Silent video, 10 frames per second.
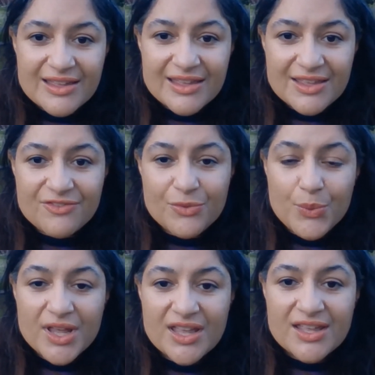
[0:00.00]
If
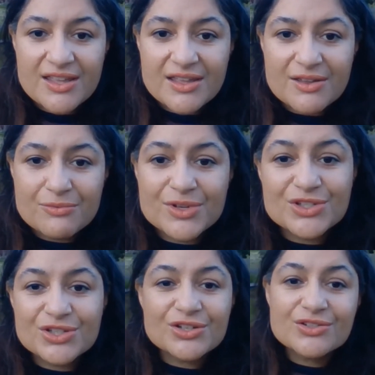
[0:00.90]
we
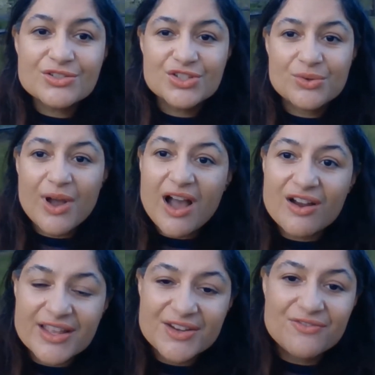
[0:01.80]
return to our
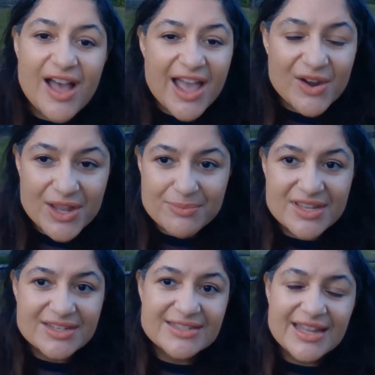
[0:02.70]

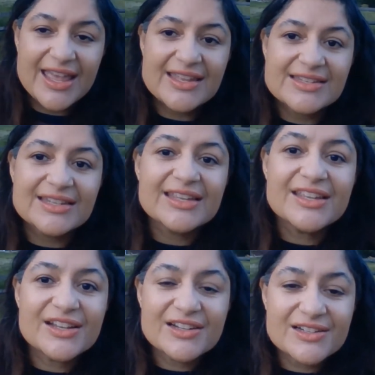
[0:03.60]
environment, and
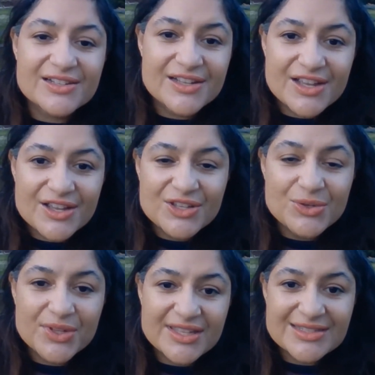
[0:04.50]
here
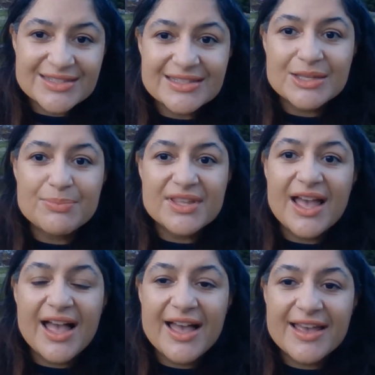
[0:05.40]
you can see
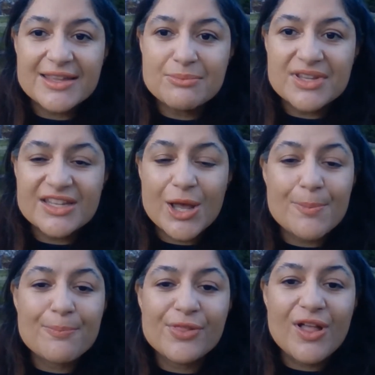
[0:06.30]
behind me a
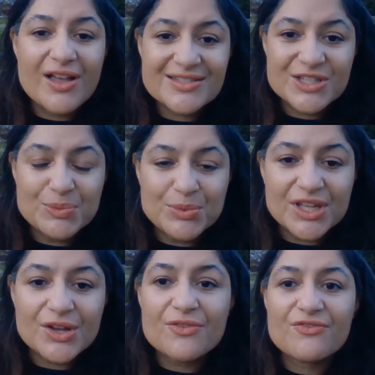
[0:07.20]

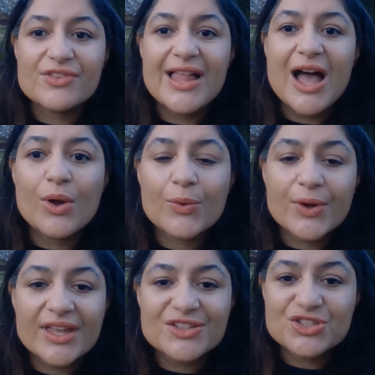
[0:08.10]
blossoming,
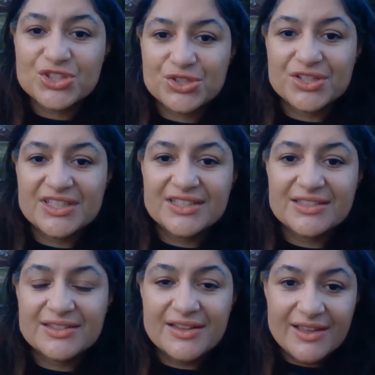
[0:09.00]
flowering
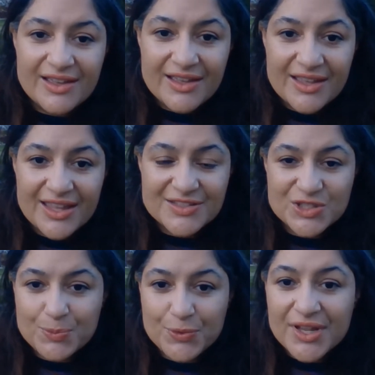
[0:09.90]
tree. It's
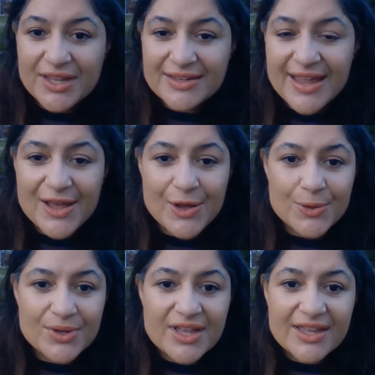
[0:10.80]
spring
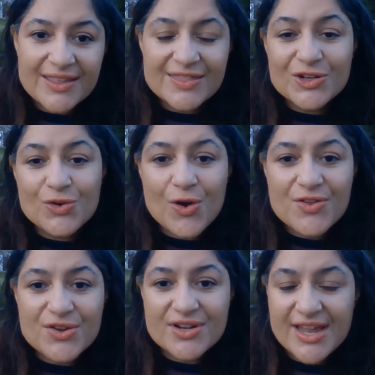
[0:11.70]
now in the
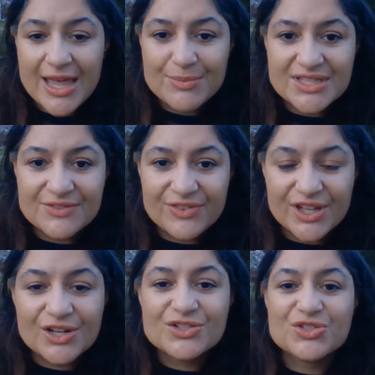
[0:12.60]
northern
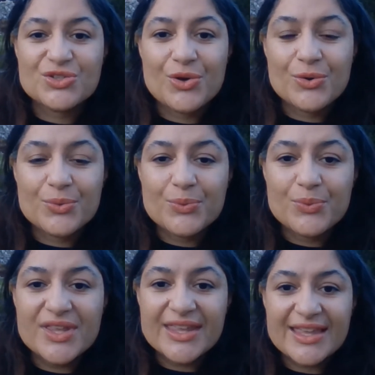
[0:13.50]
hemisphere, so
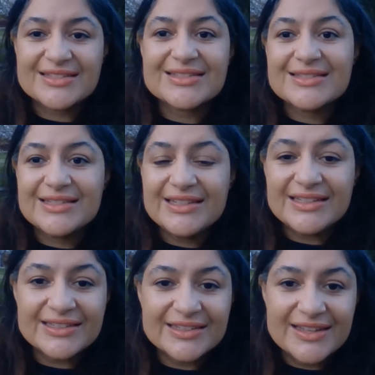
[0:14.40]
we can see